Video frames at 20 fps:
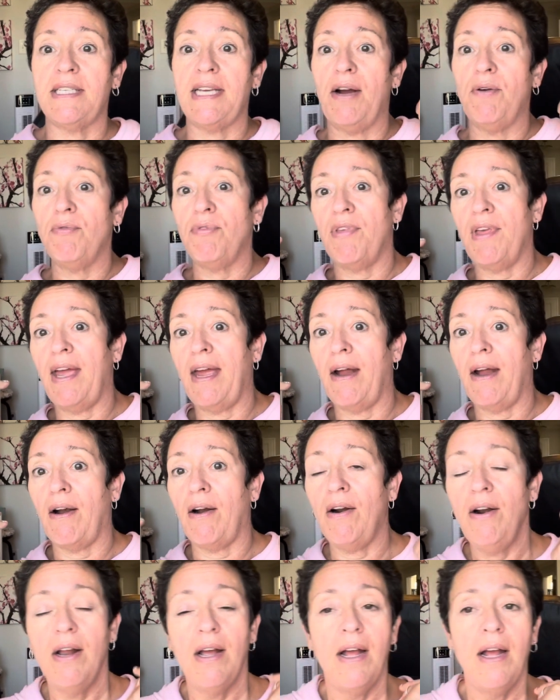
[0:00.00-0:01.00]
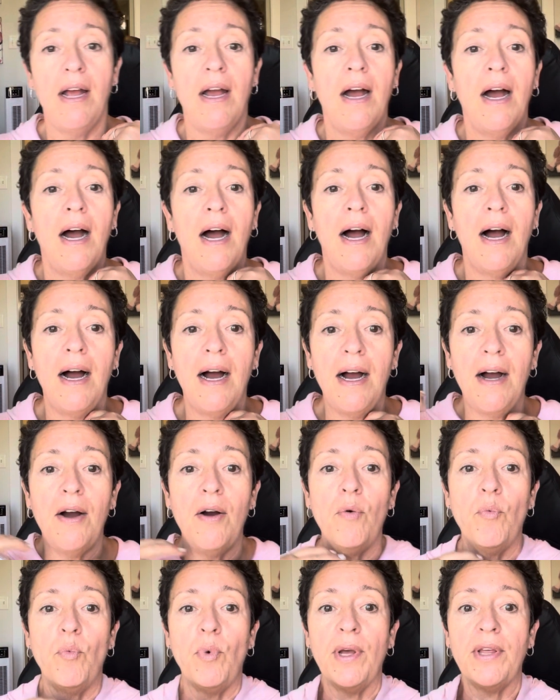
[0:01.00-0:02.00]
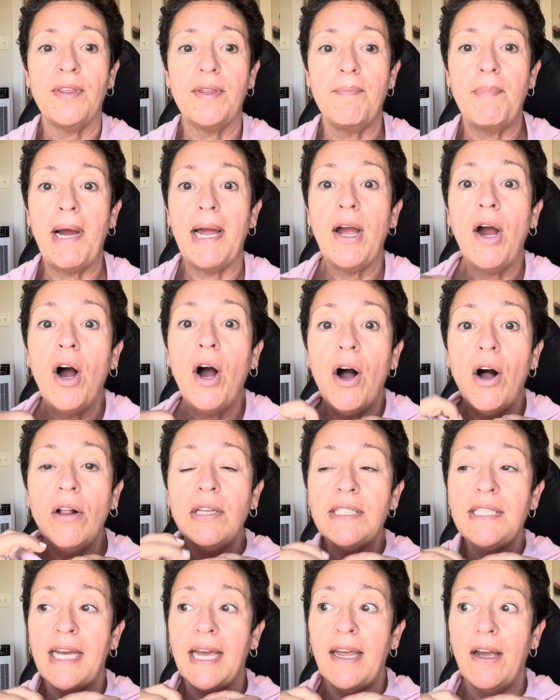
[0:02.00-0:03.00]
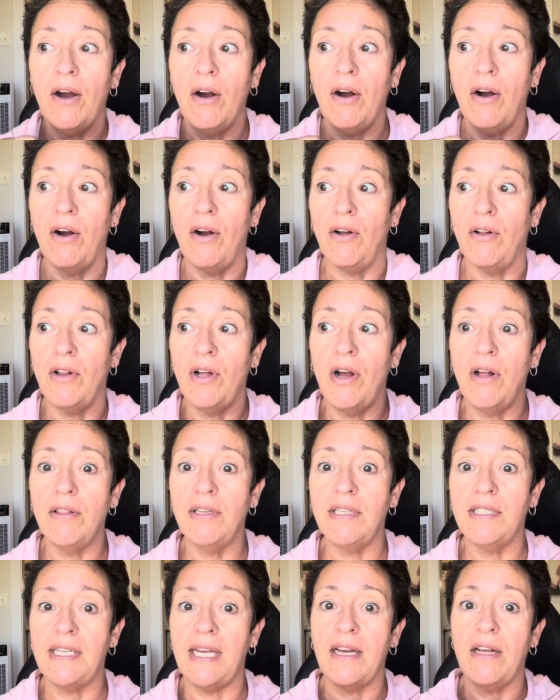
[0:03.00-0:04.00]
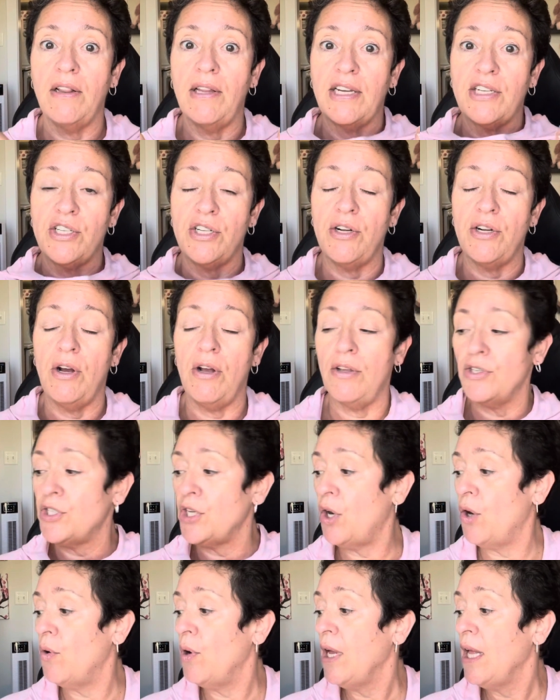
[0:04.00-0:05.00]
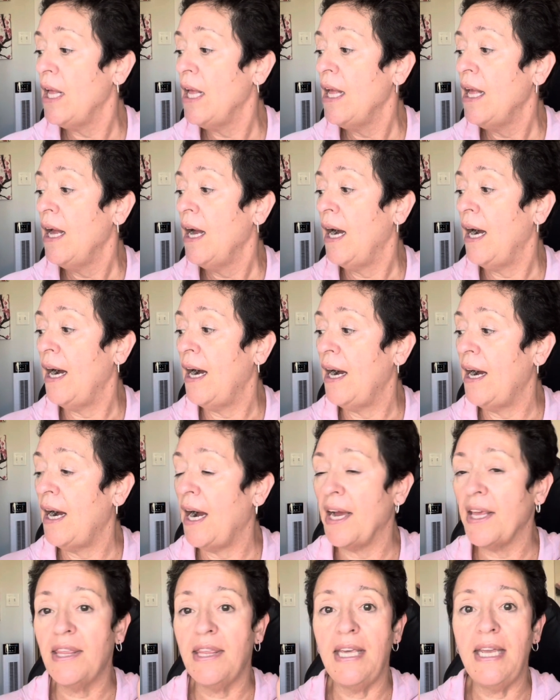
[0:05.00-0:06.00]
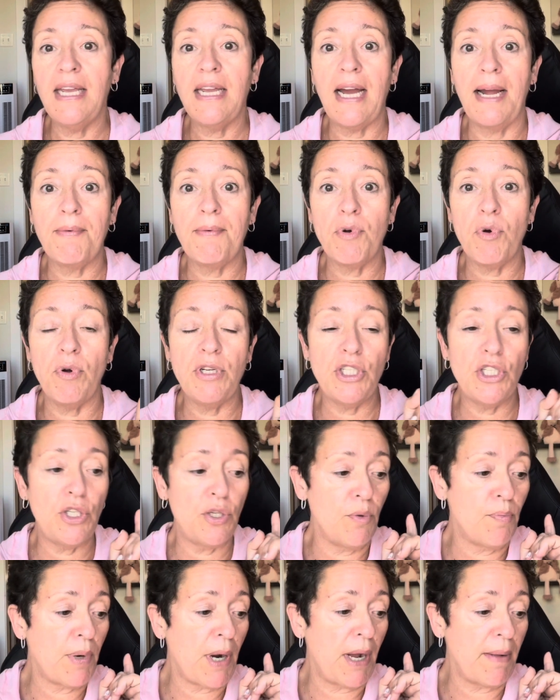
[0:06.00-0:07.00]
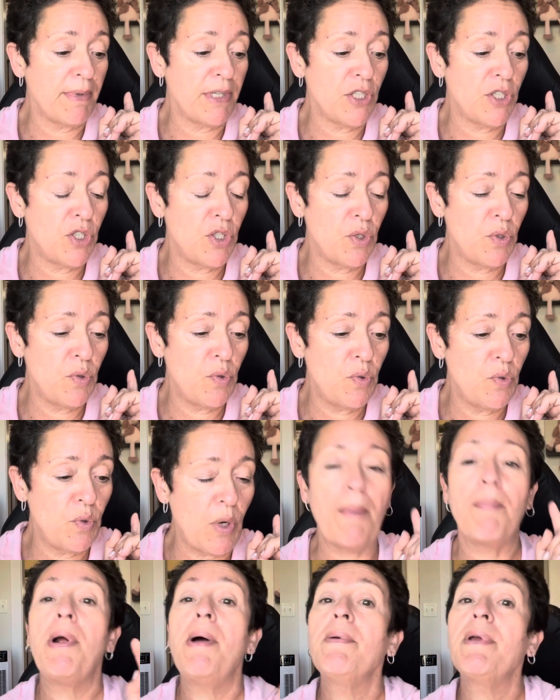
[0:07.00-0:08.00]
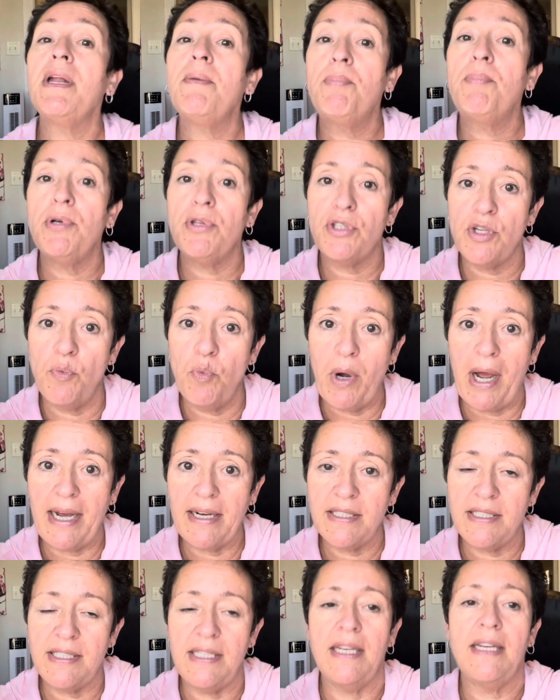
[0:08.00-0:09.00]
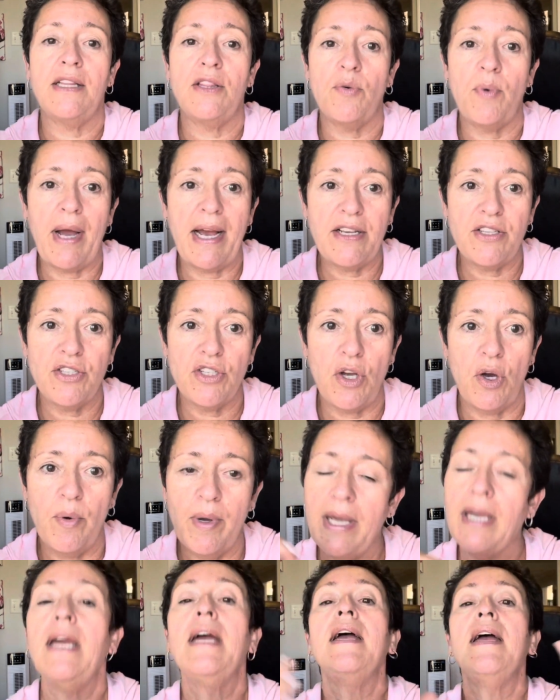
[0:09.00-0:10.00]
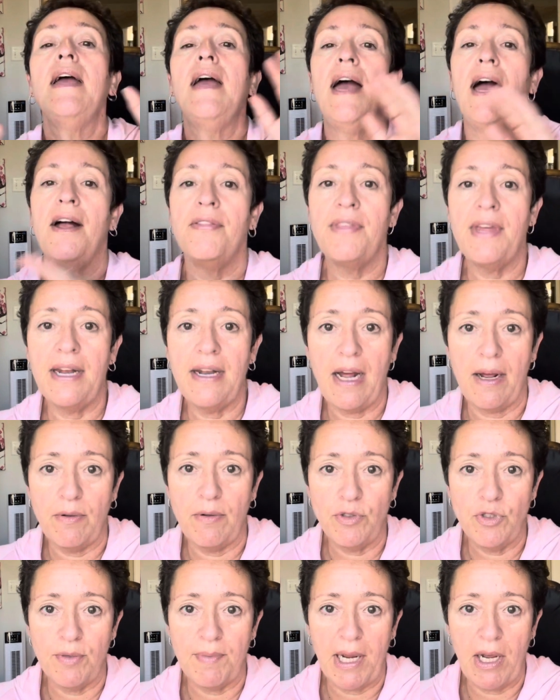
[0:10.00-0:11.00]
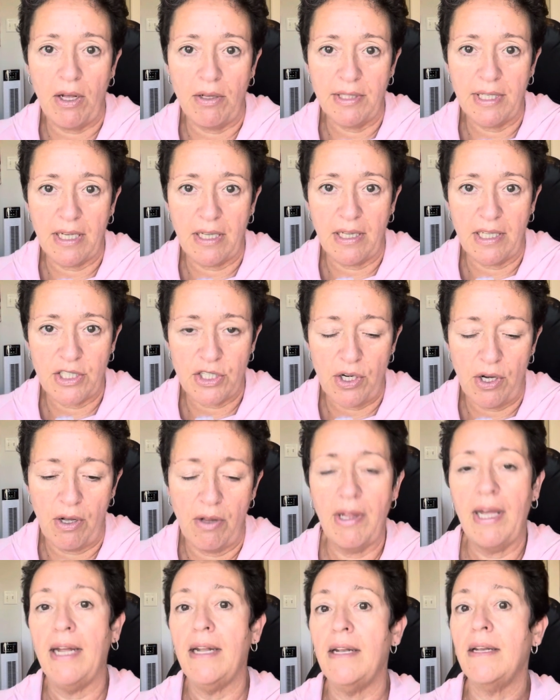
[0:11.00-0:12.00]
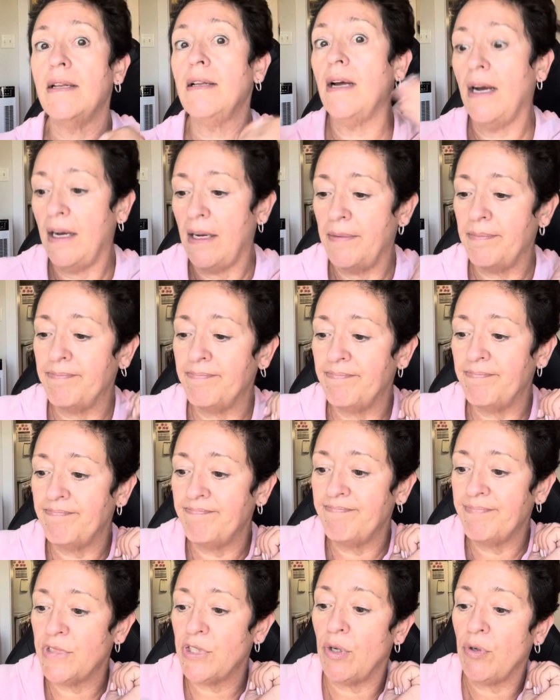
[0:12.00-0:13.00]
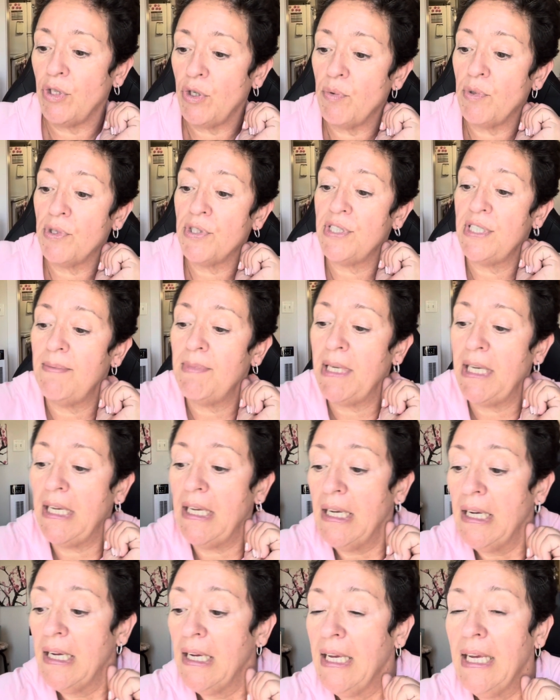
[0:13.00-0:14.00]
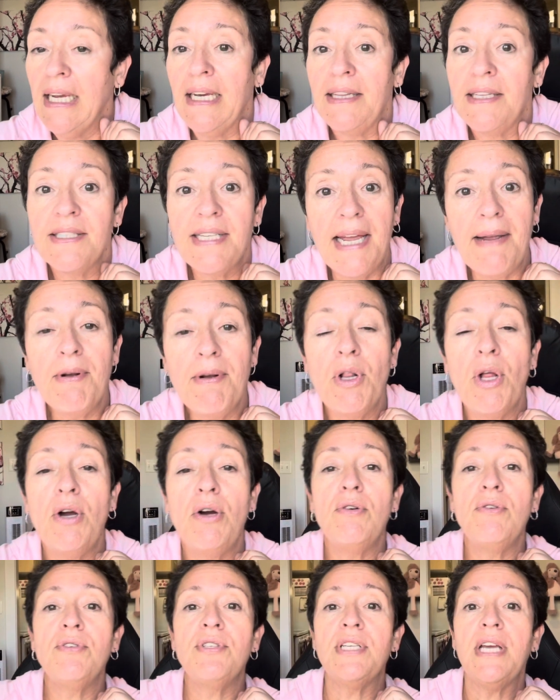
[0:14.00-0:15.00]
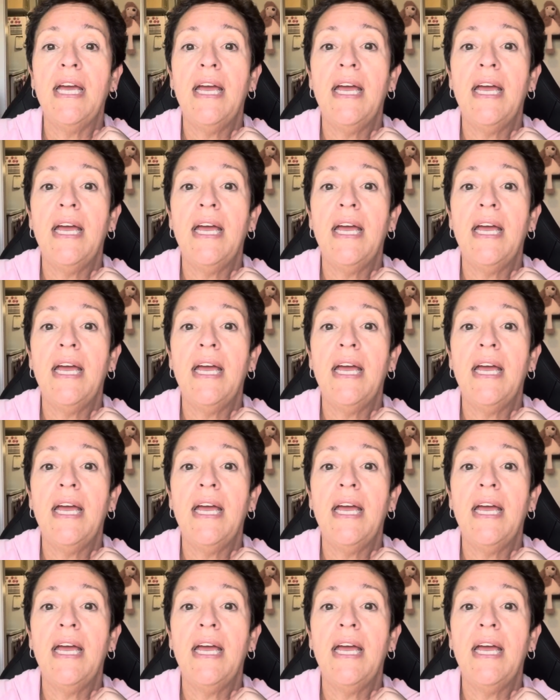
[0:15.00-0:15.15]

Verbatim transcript: out there uh, with my holiday haul, holiday collection haul. So uh, I think I'm going to probably do, I'm probably gonna put some waxing, get the wax going, and then I will do my holiday collection haul. And um, so you will see me in the same clothes